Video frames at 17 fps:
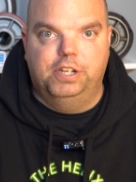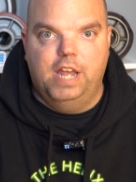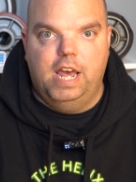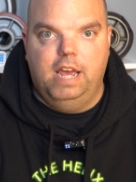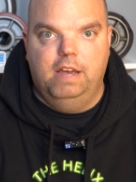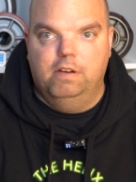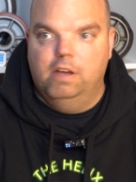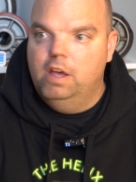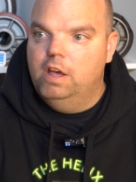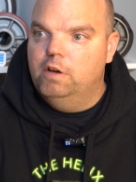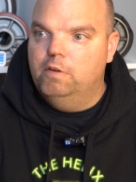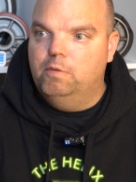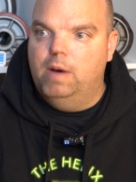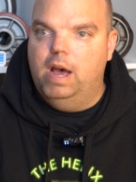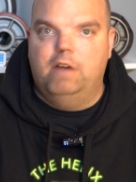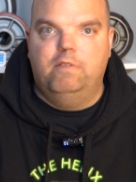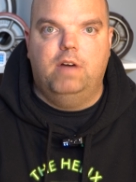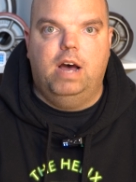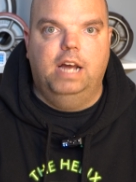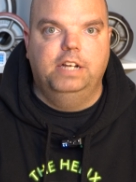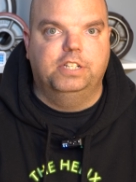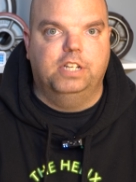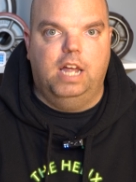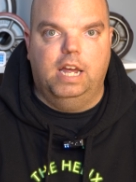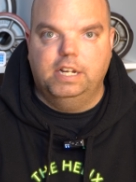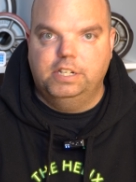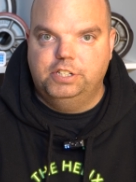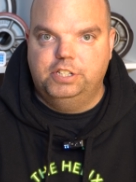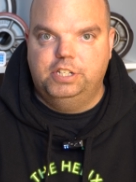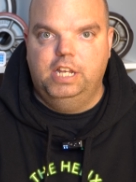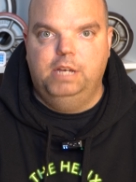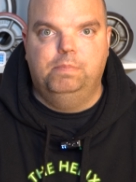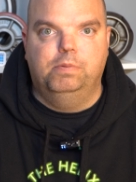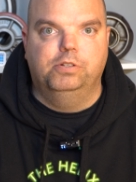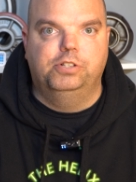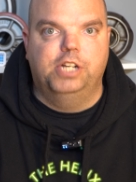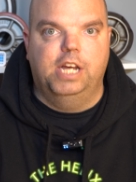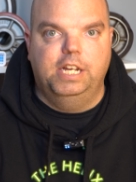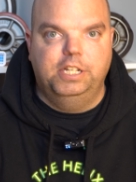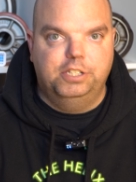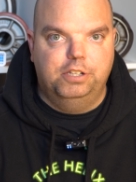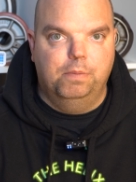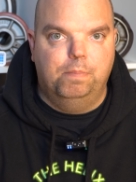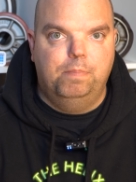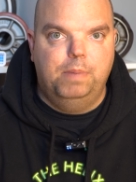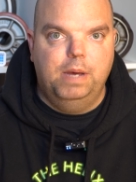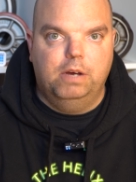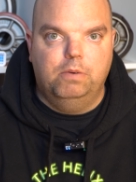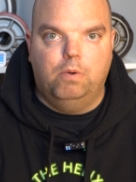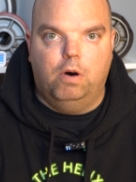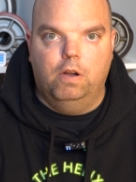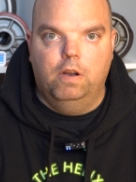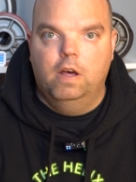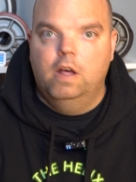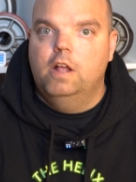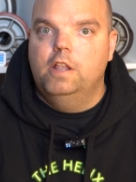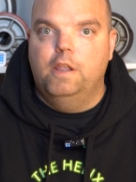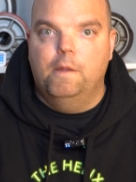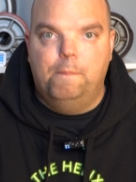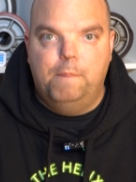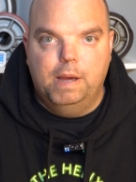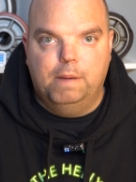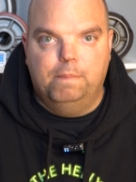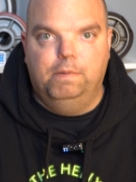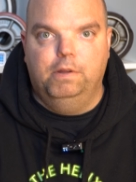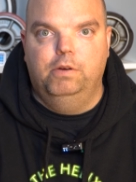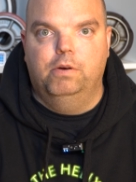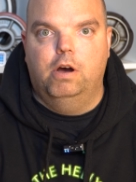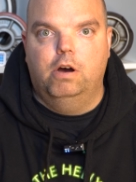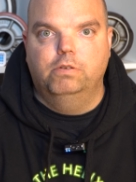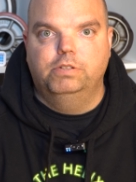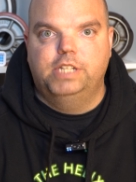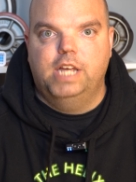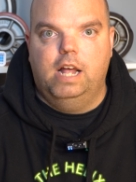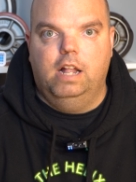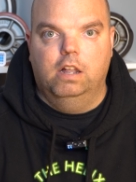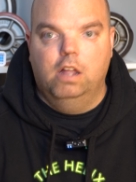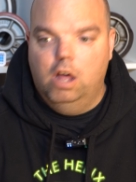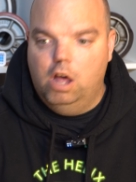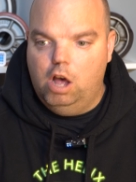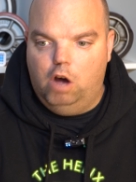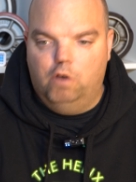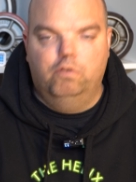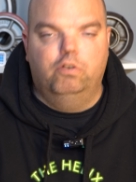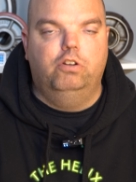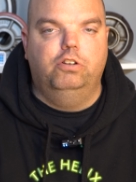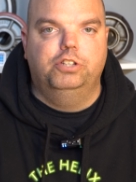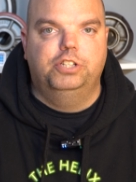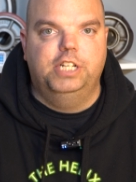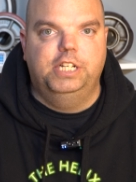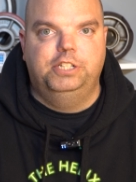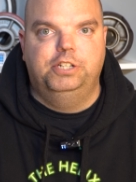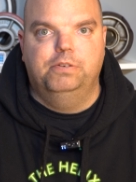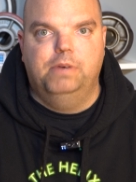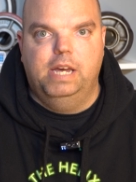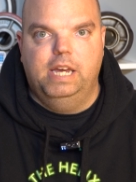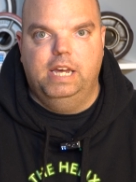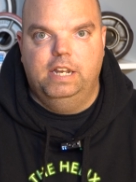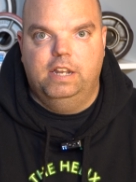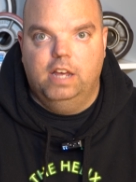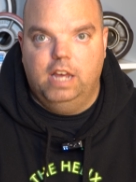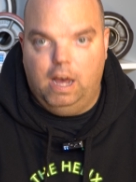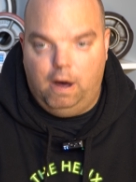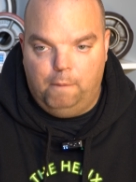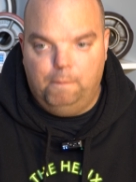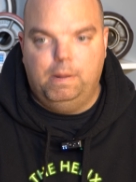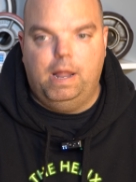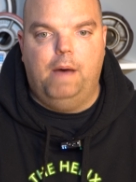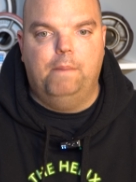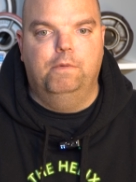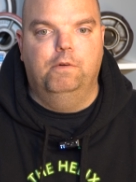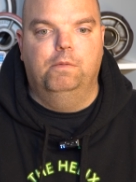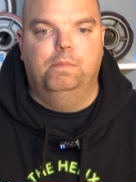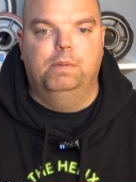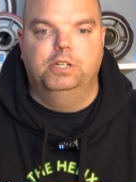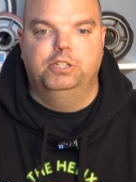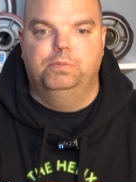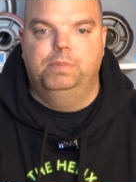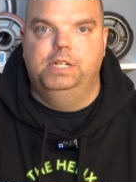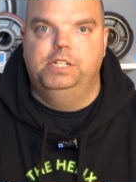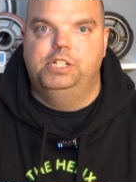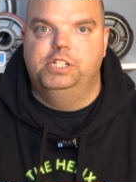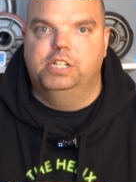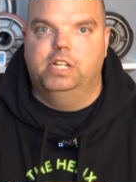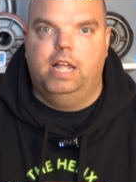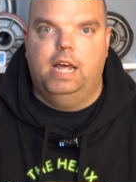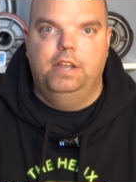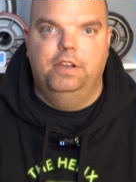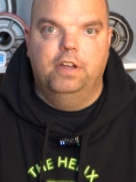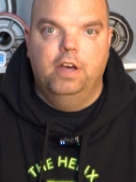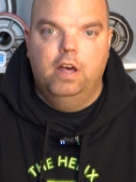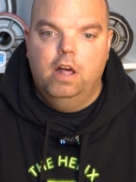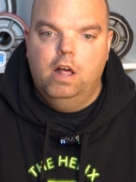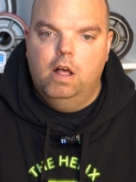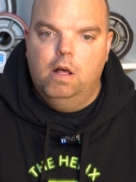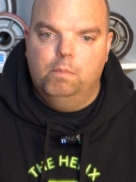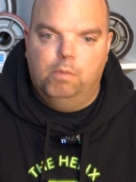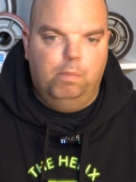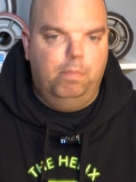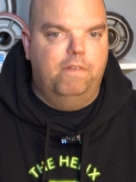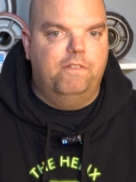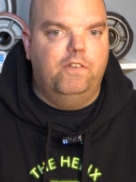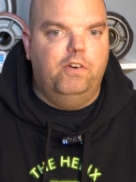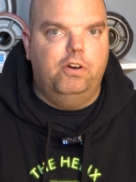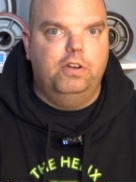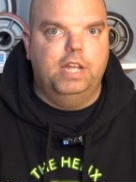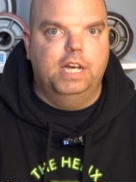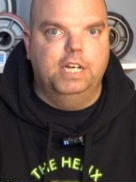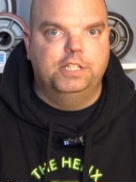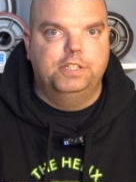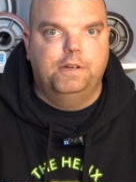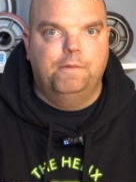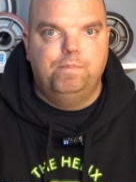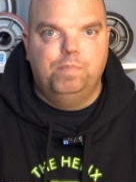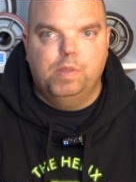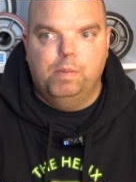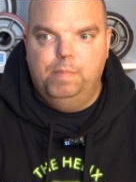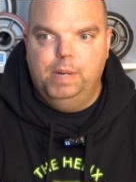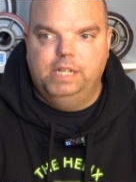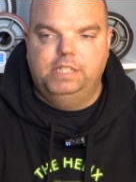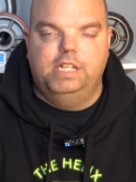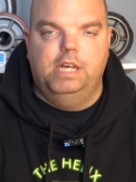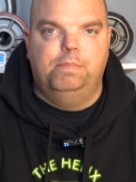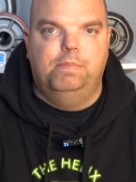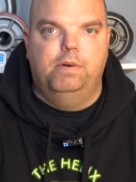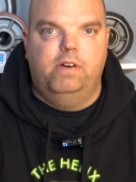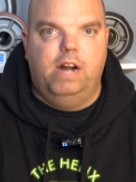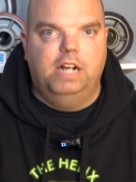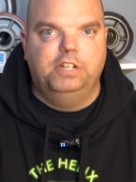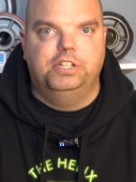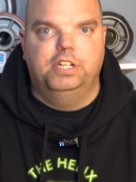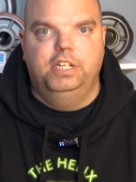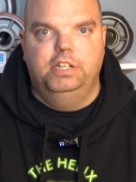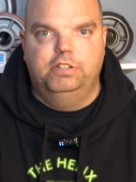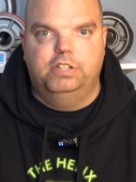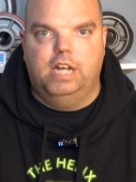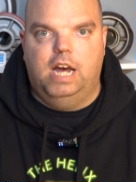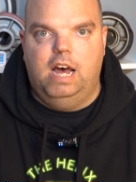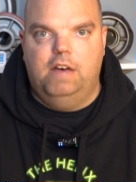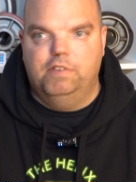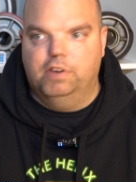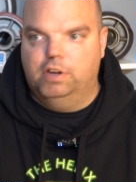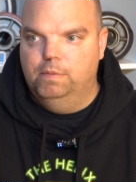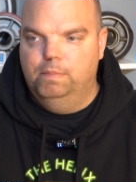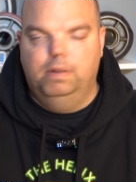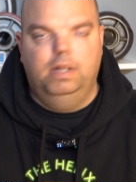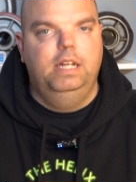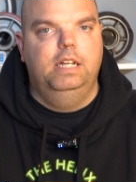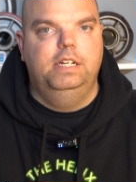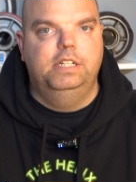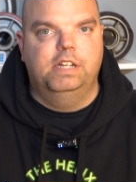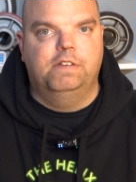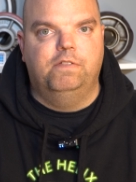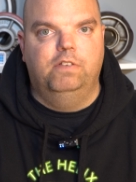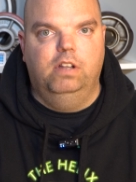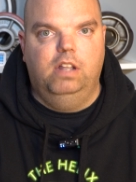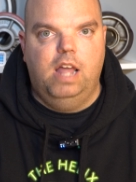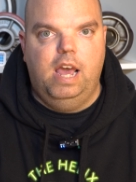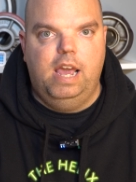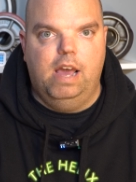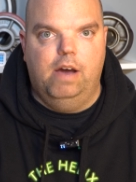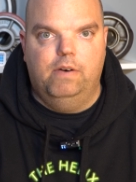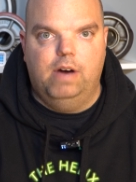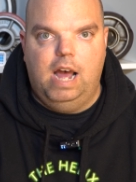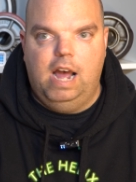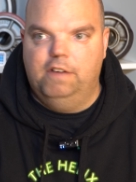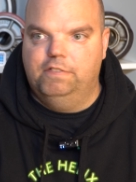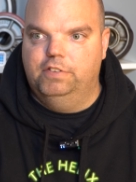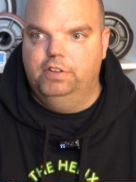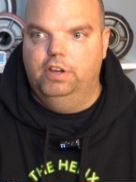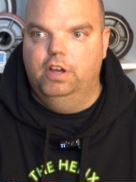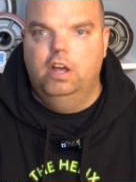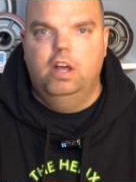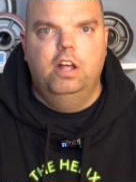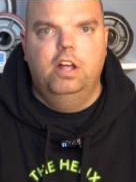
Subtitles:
today, where rides like Steeplechase, the Big One, the Big Blue Hotel are all situated on Blackpool Pleasure Beach's land. But before this, the Big Dipper actually used to have a completely different layout after